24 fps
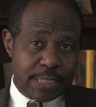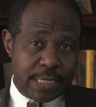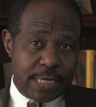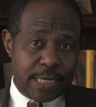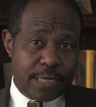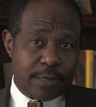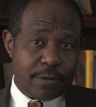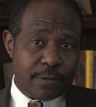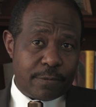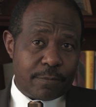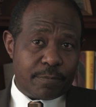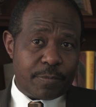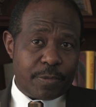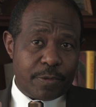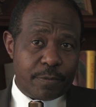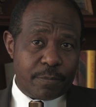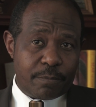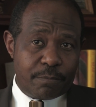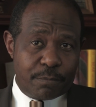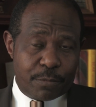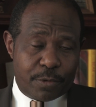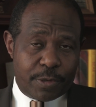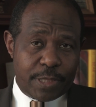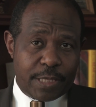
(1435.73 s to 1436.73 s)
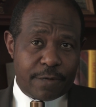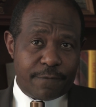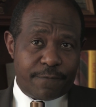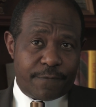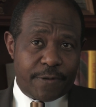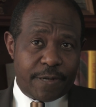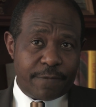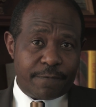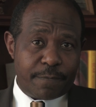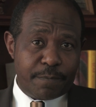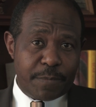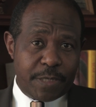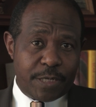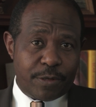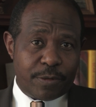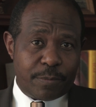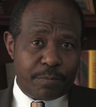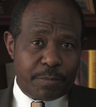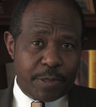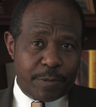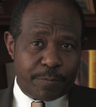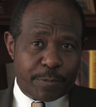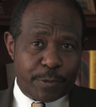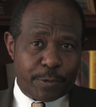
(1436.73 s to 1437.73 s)
now more than 5 million
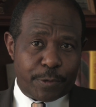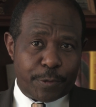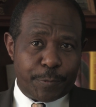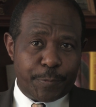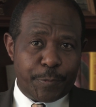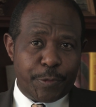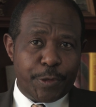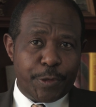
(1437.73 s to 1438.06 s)
people.